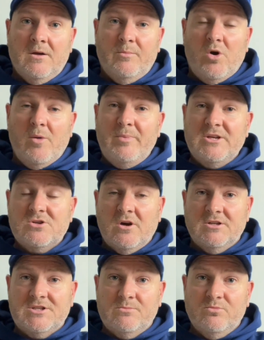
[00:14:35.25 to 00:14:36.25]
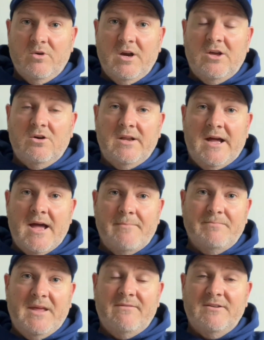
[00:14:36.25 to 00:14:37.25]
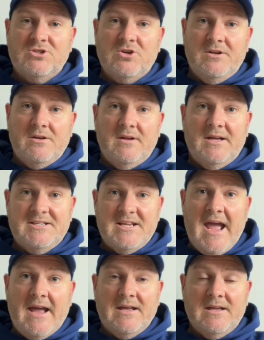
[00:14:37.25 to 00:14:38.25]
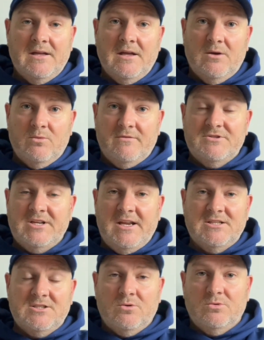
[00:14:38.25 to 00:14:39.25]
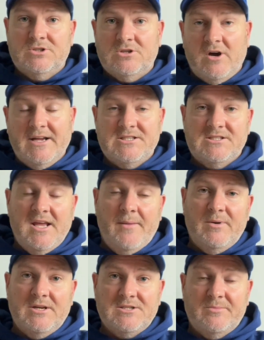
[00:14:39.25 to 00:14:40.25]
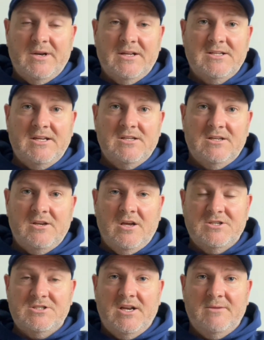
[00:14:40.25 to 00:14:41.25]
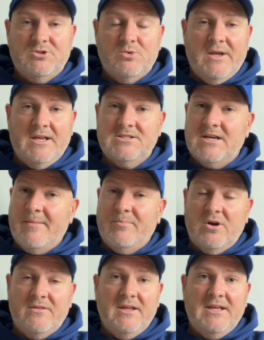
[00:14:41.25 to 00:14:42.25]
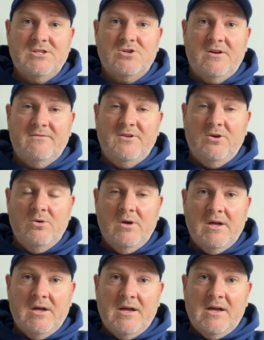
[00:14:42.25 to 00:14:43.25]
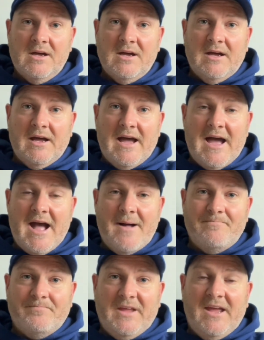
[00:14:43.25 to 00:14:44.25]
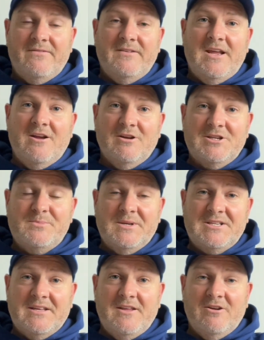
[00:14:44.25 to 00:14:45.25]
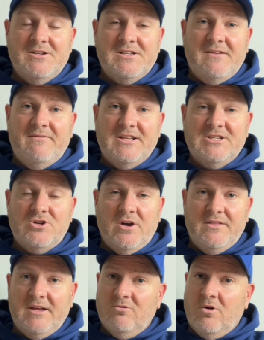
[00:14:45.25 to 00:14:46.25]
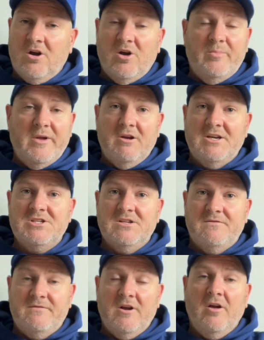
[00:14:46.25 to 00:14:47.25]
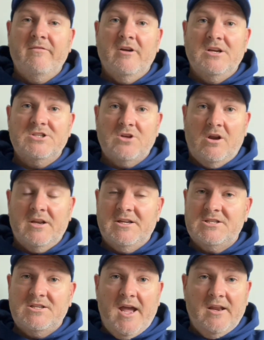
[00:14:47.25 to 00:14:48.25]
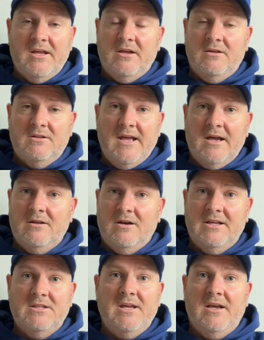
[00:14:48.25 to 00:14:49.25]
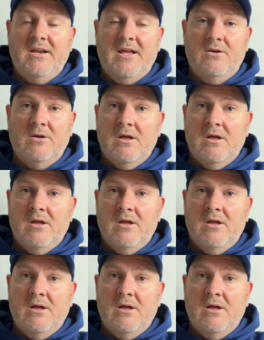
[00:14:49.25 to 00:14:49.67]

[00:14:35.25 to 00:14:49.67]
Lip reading: Pompey's got some really good efforts on attack. We've seen his little slight step and his ability to, you know, set up his wingers up, but I think he's got a few effort areas missing there in defense. And I think Rocco Berry is just very, very solid. His tackling technique